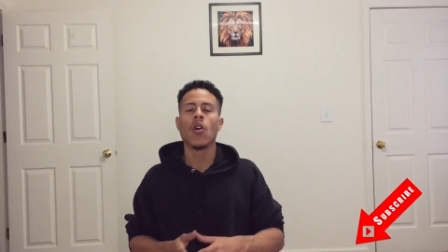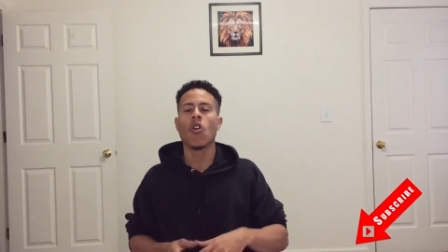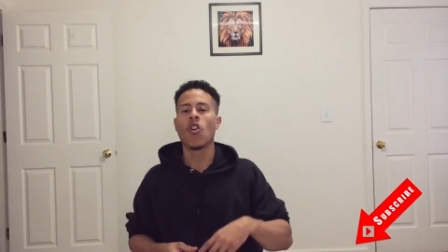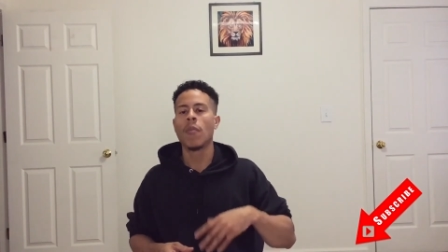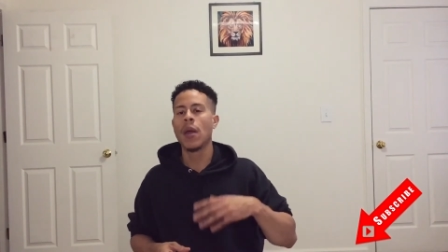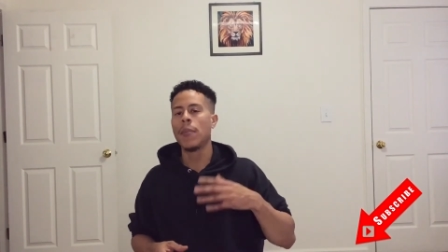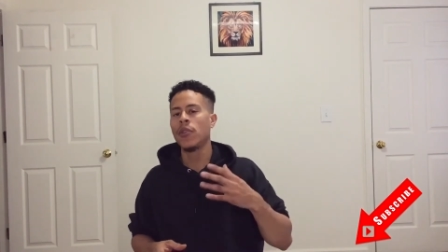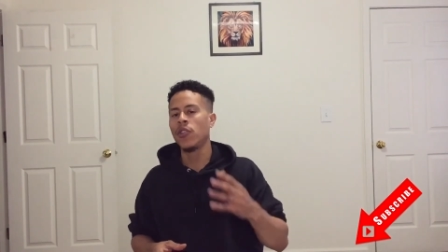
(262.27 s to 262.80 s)
or
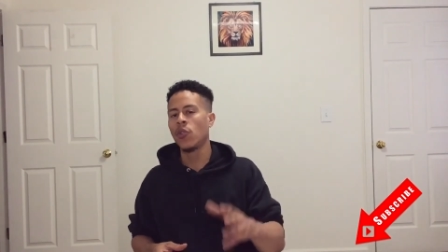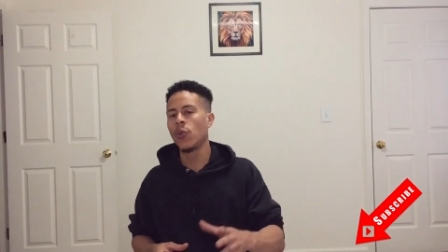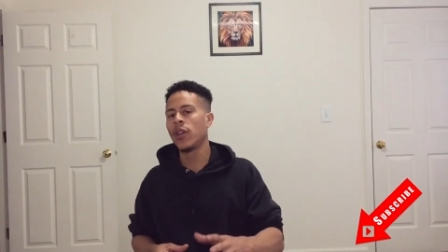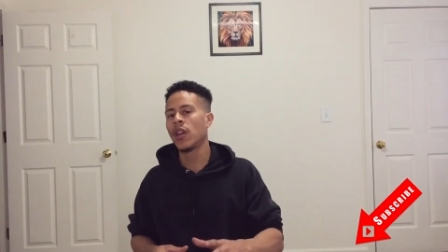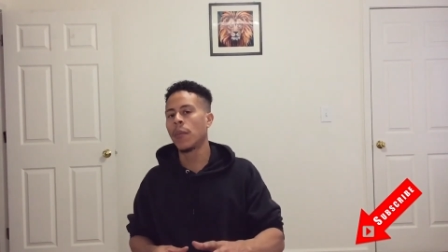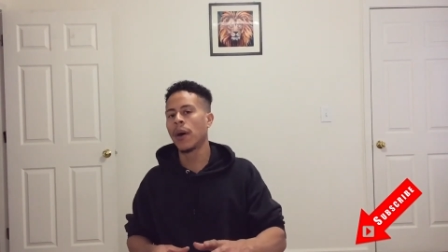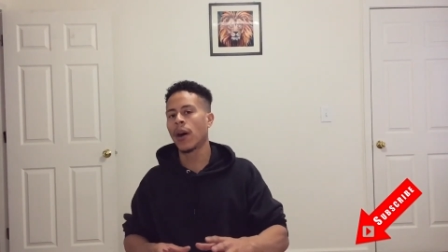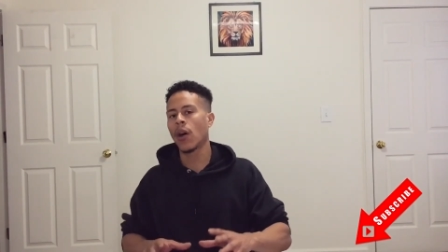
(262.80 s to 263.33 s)
maybe you read
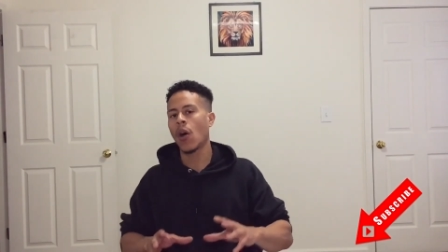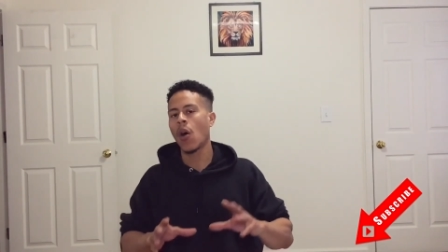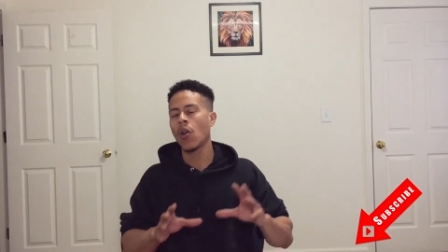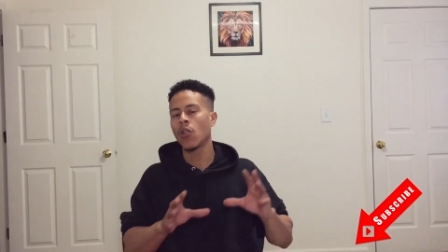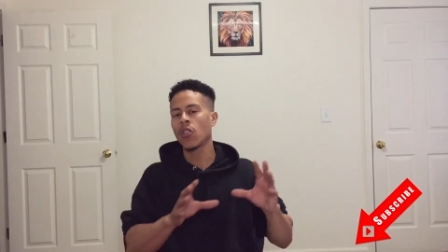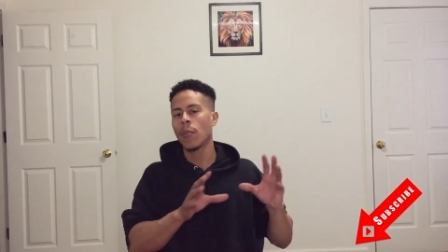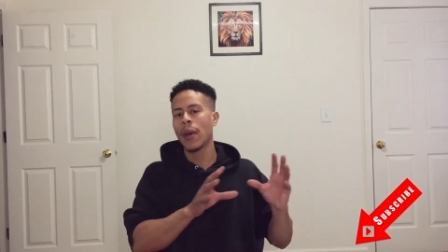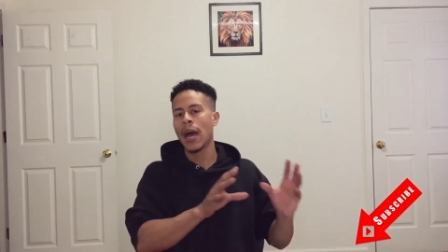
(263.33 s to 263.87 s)
about all
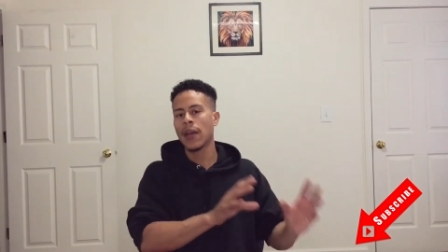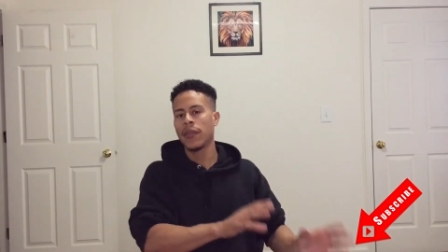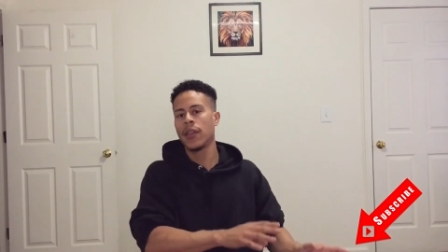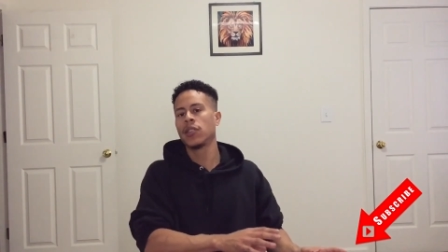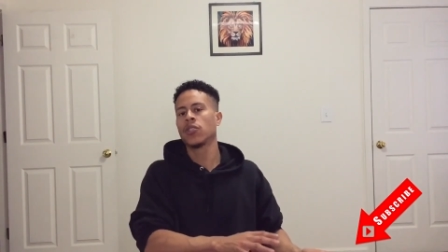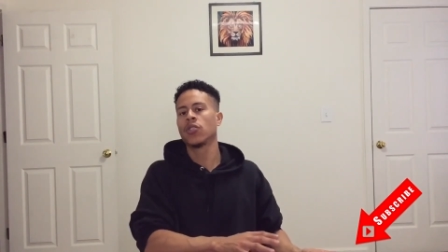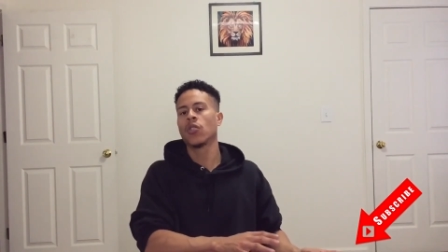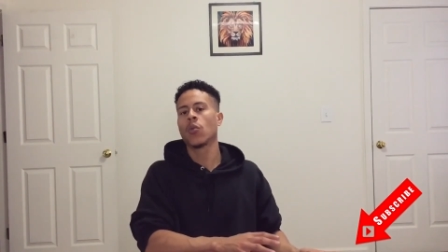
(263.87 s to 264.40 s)
of the bad
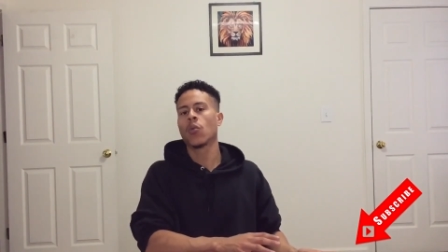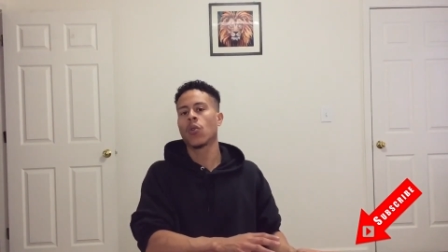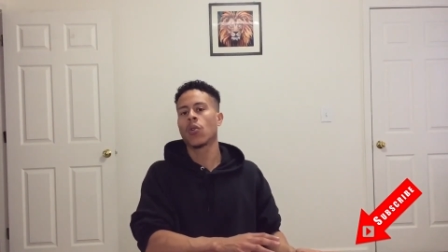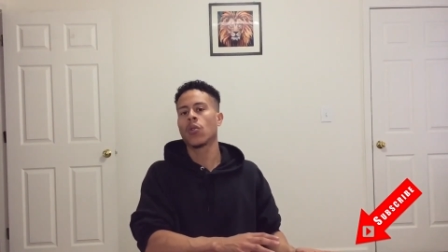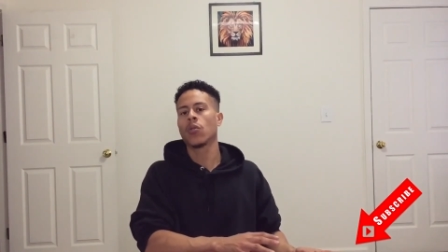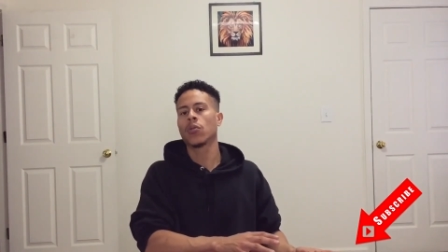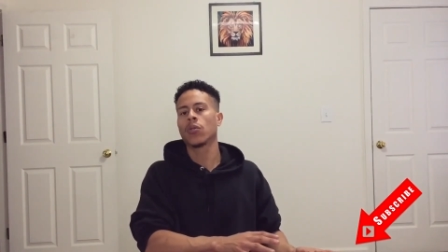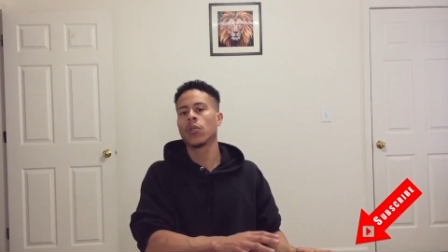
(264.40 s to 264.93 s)
things in the
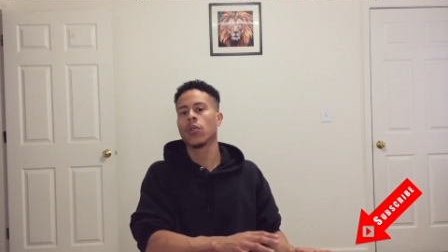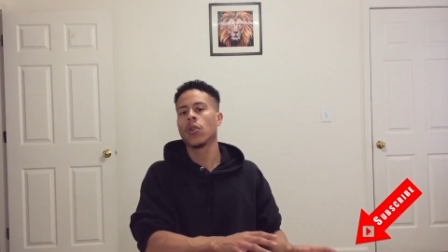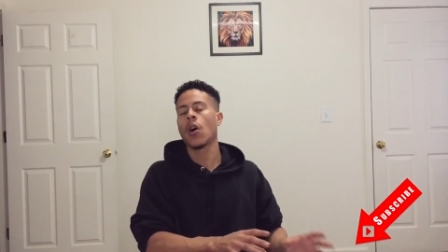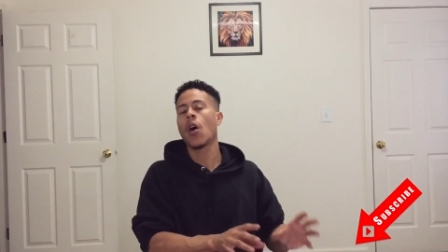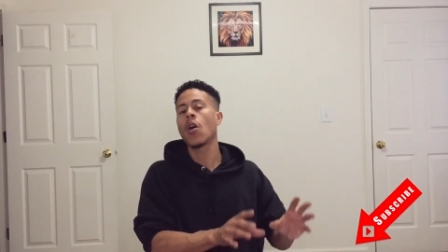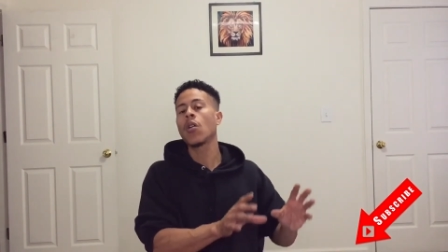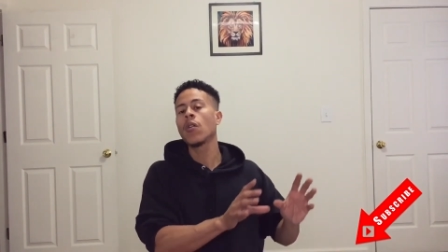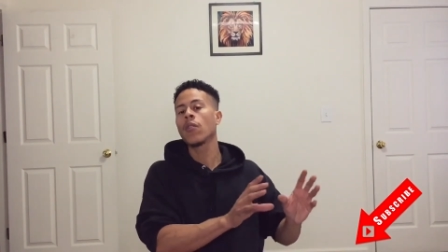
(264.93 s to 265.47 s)
world,
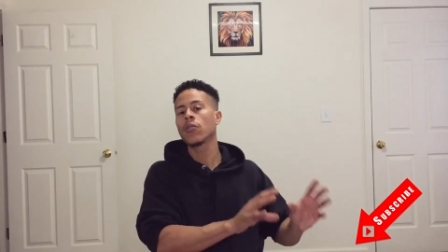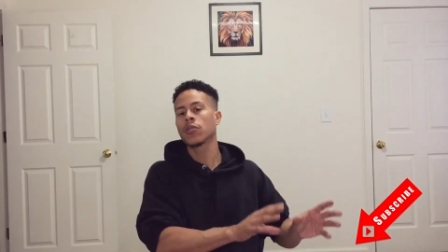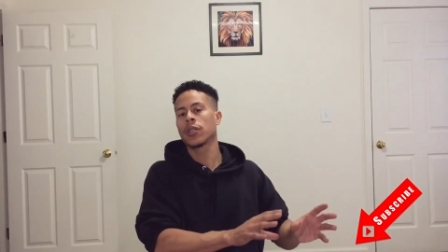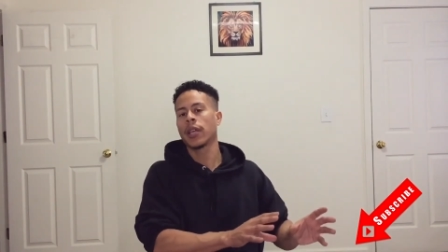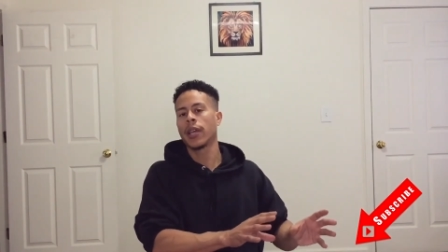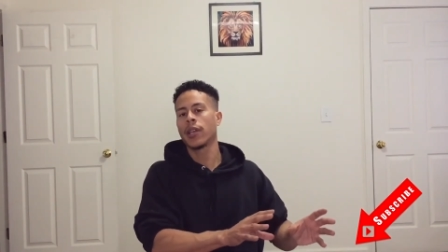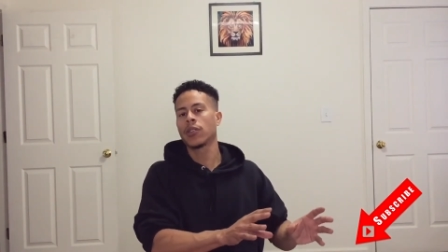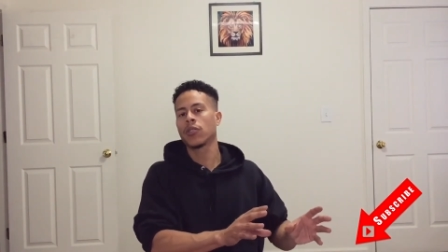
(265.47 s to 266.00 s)
all of those
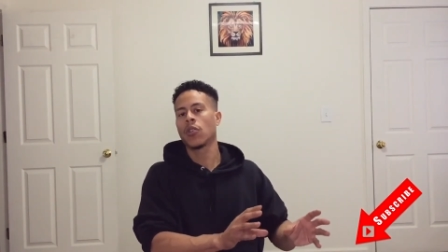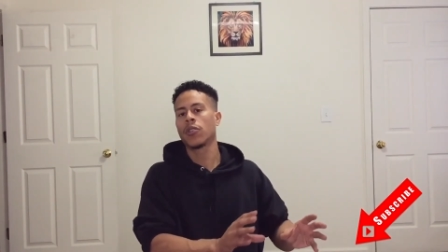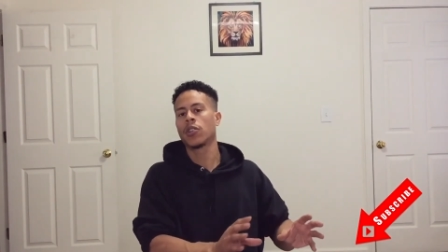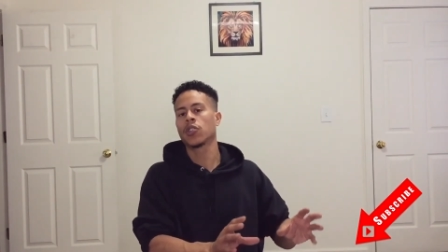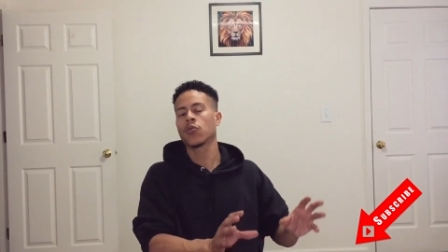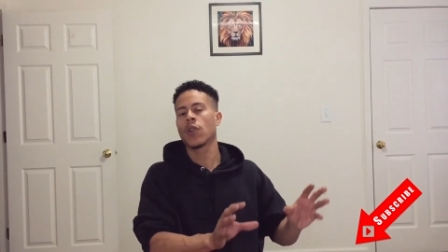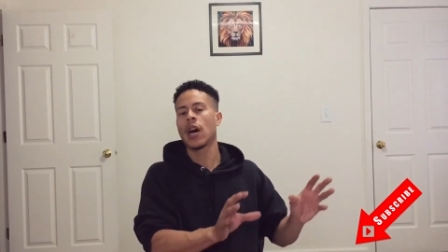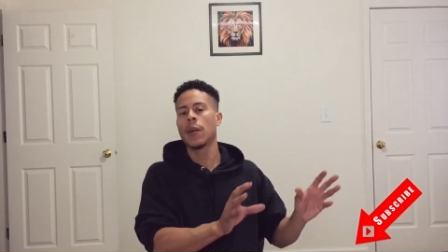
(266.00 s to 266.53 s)
things are
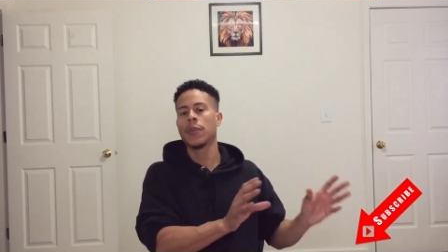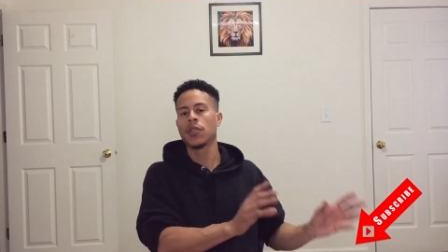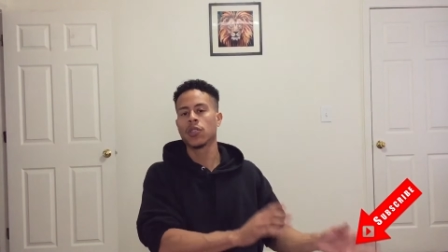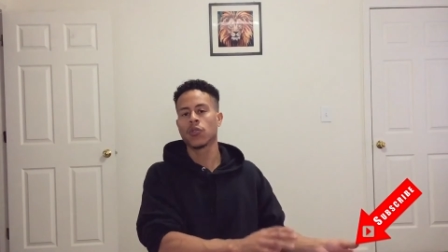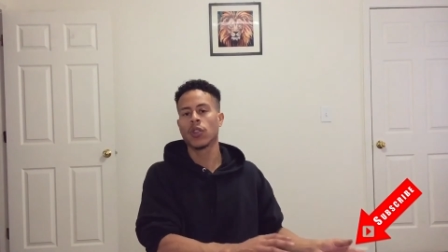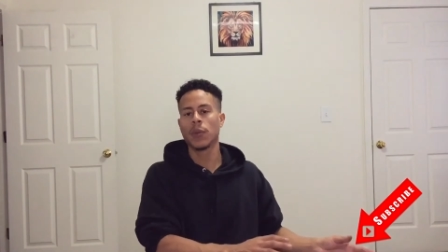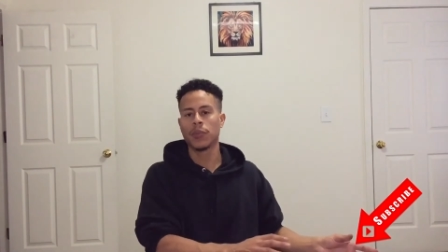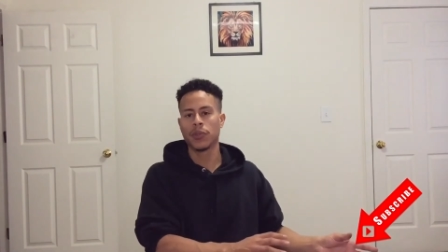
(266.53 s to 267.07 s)
described in
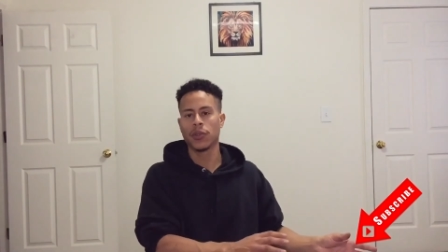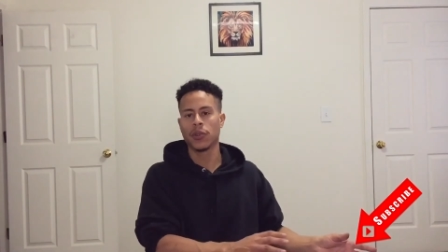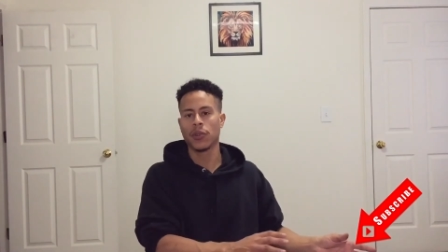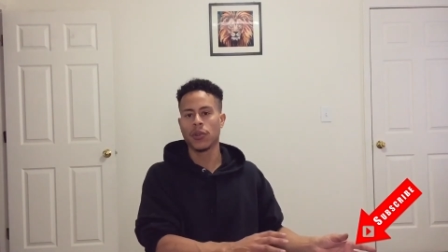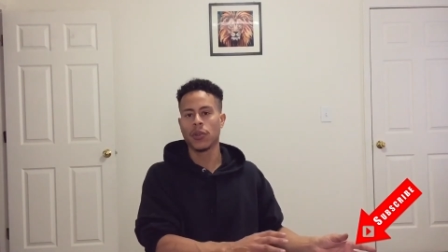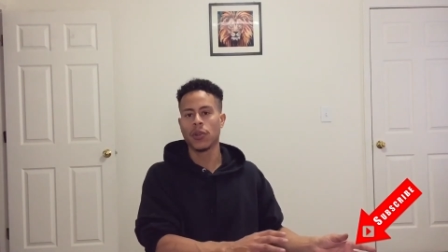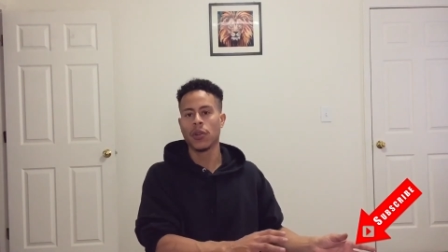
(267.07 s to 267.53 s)
scripture.